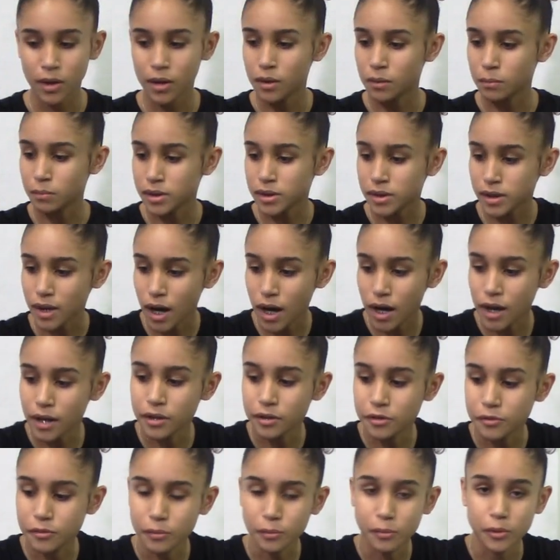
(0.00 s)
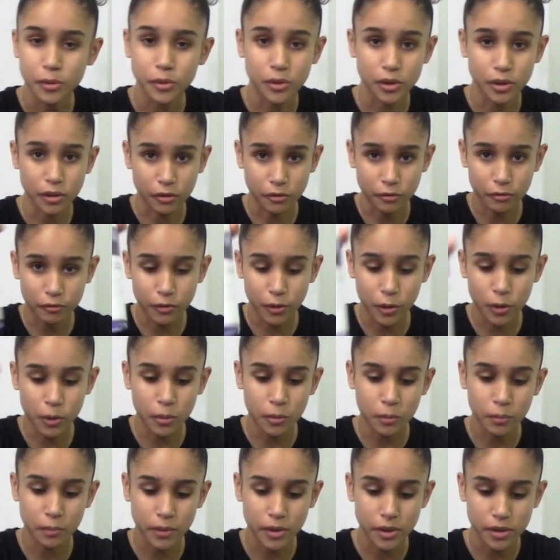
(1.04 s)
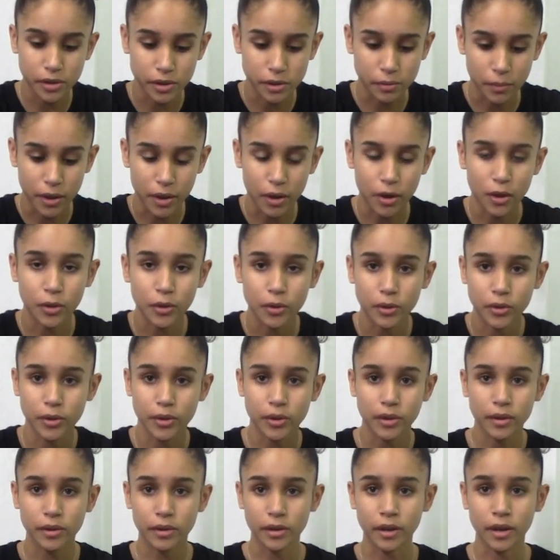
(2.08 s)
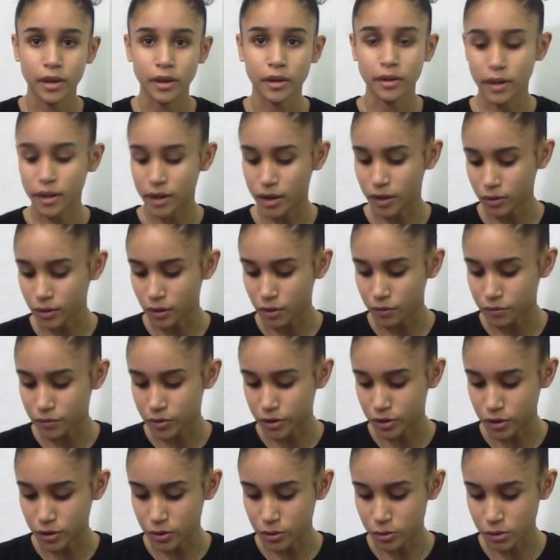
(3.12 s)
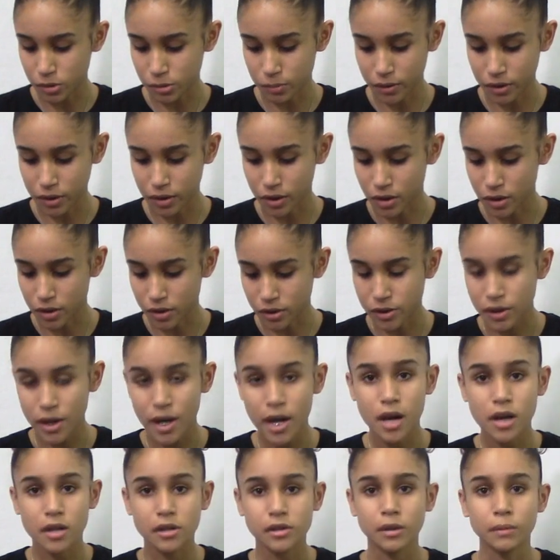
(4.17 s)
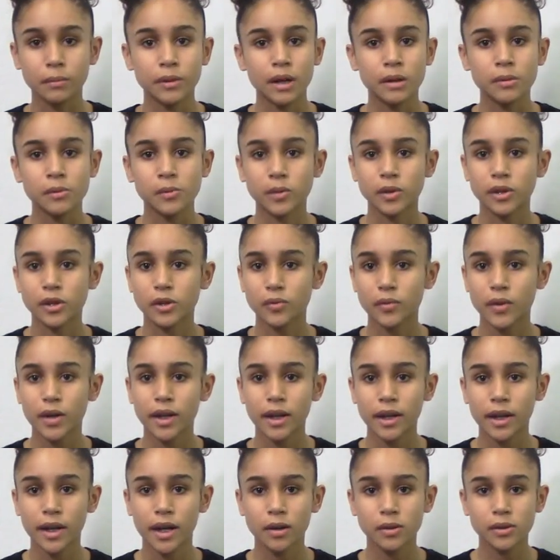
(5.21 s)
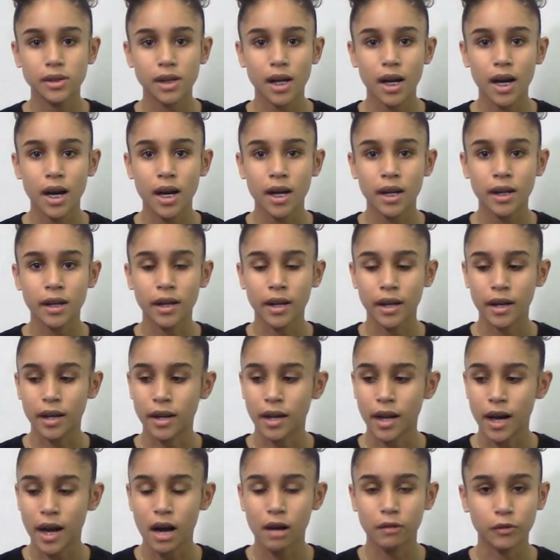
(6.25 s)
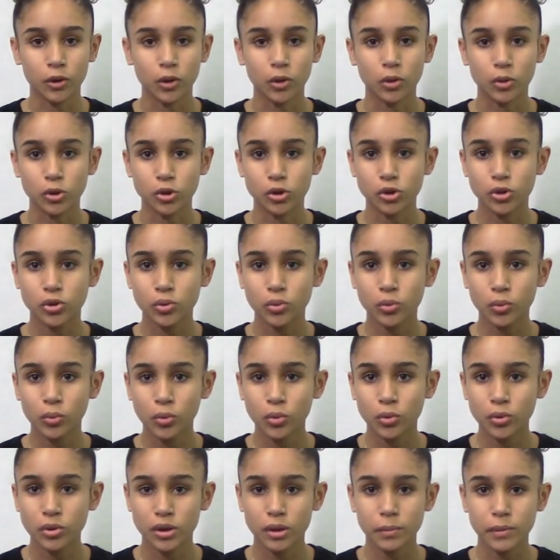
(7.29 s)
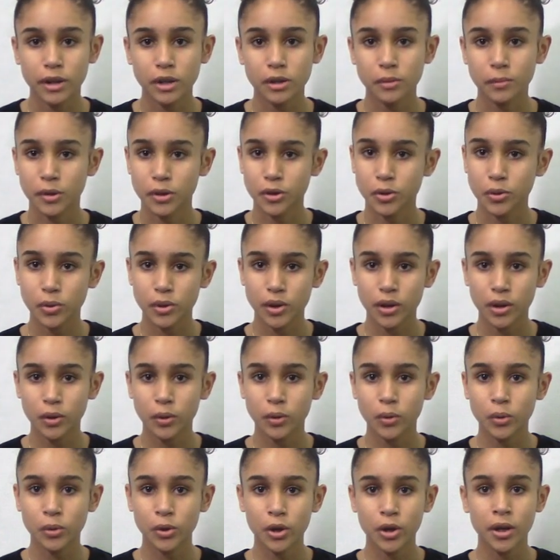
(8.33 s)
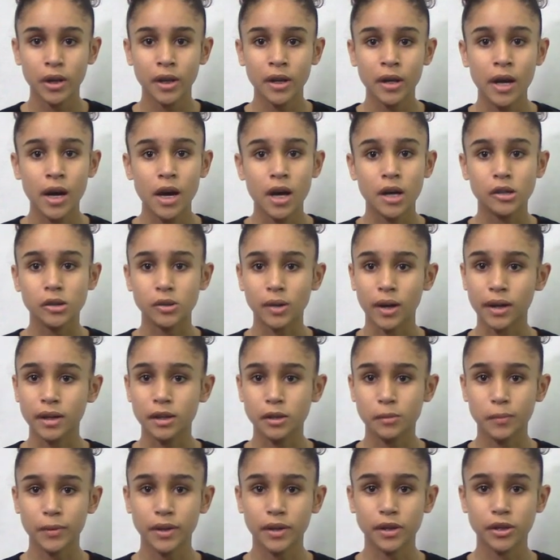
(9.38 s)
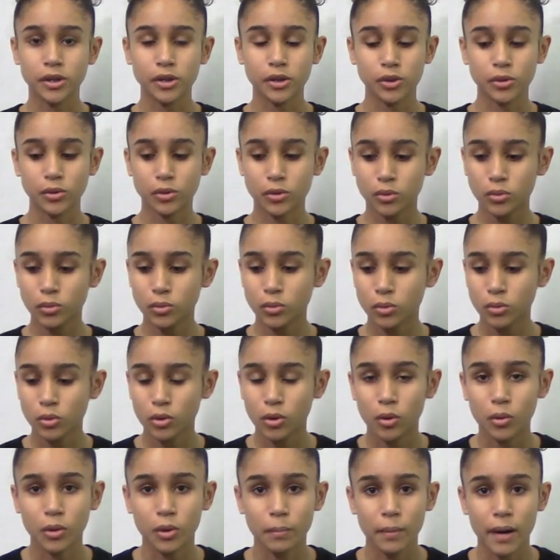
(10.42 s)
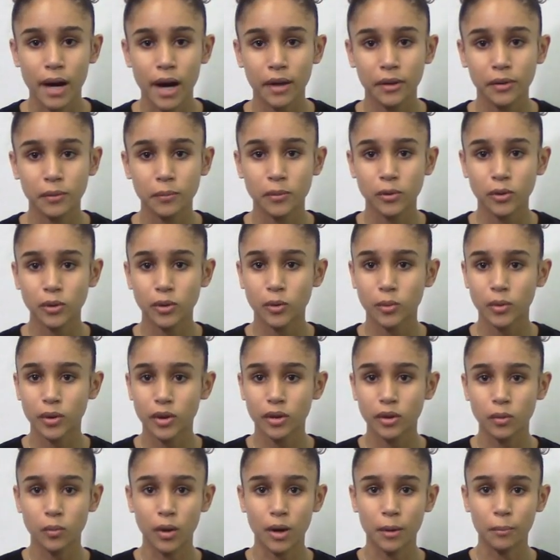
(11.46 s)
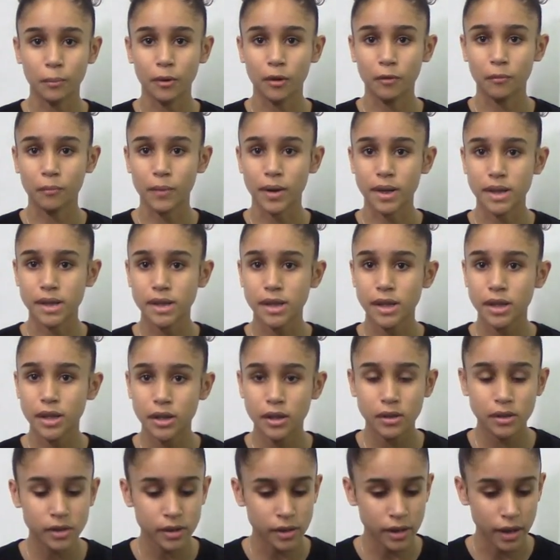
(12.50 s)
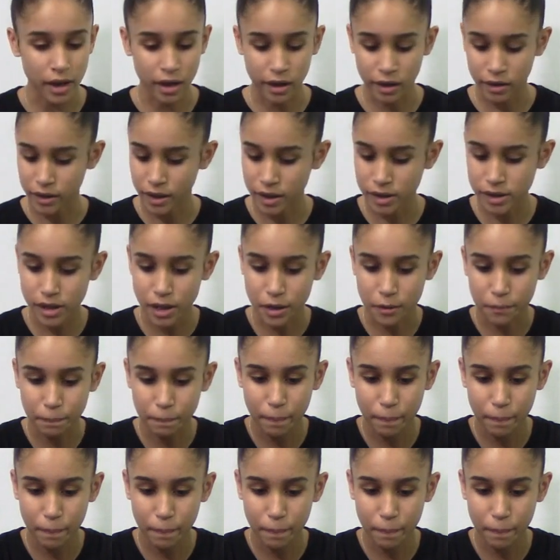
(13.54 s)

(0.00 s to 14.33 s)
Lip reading: besides from using the foam, this is my other thing that I love to use, because sometimes when it's raining outside and I have to go to school, sometimes my shoes get a little dirty, so I can just bring these to school, go to the bathroom really quickly, wipe off my sneakers, and that's it.